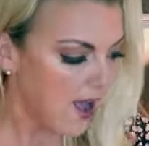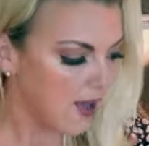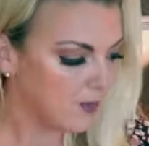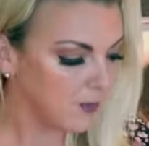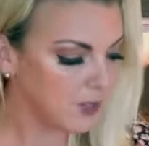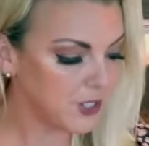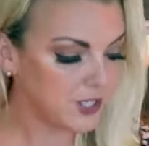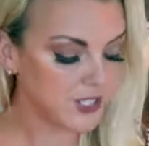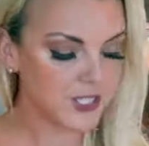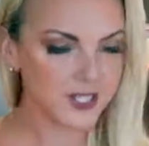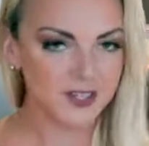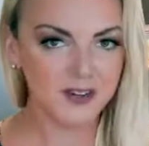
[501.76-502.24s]

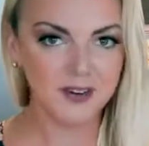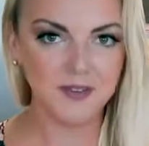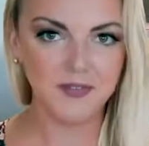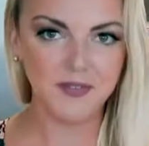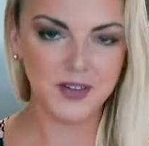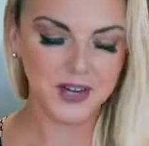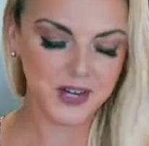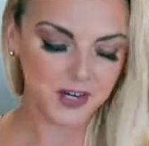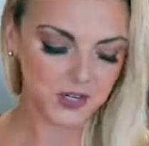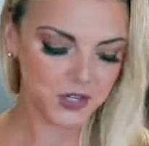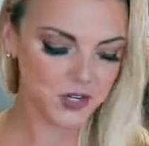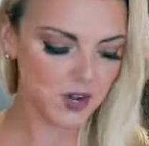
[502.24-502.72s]
I'm just gonna
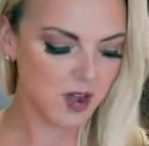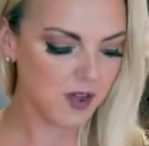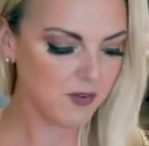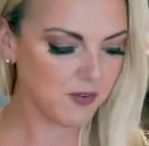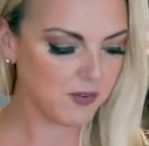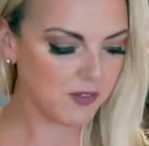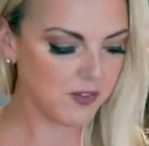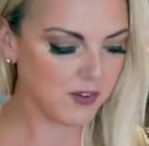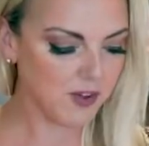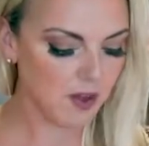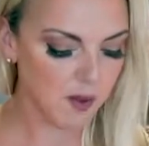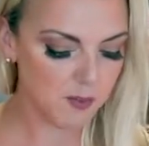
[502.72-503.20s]
finish off
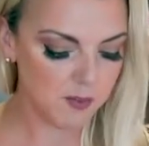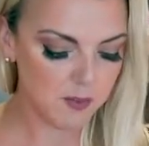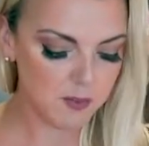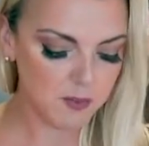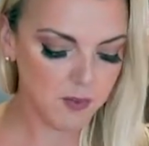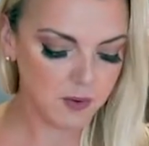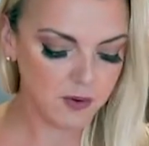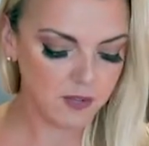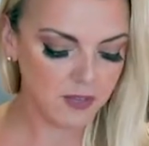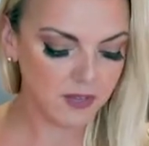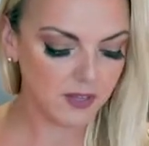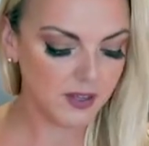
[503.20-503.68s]
with a couple
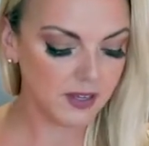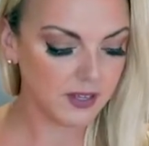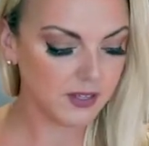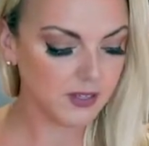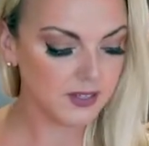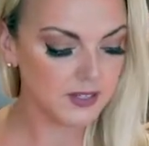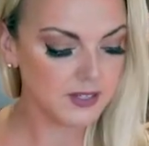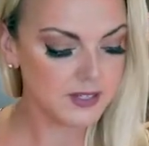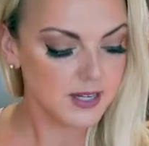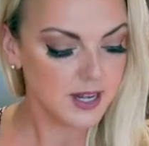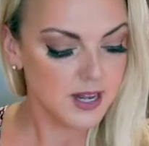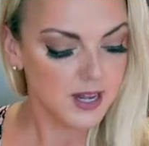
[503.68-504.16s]
more
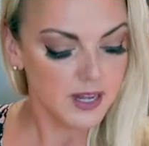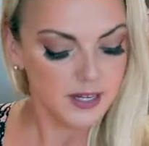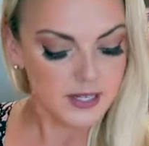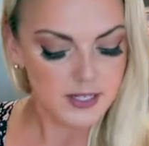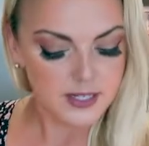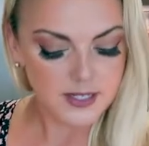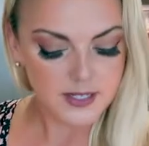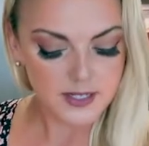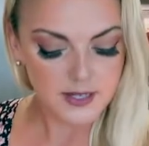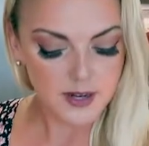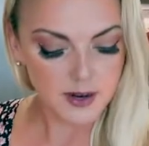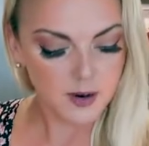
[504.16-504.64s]
things.
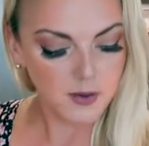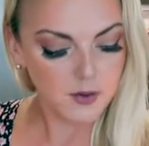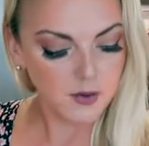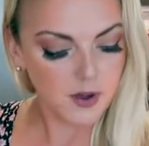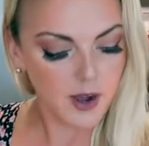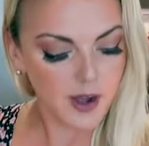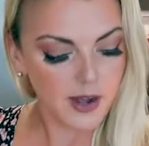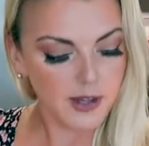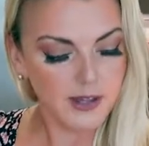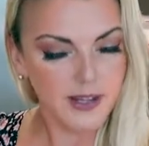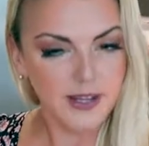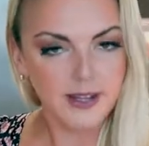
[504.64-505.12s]
So
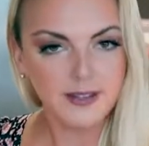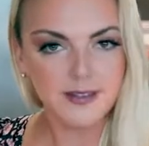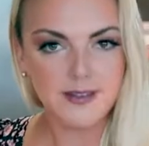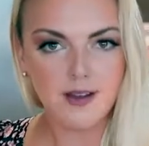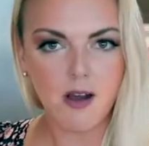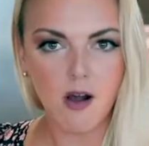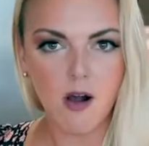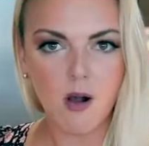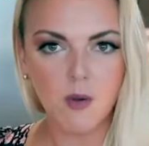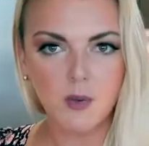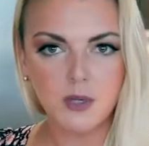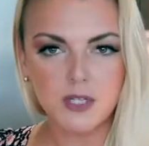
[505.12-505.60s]
I like
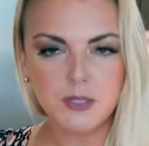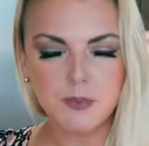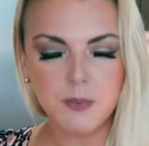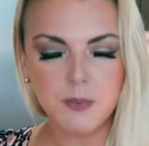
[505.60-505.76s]
to always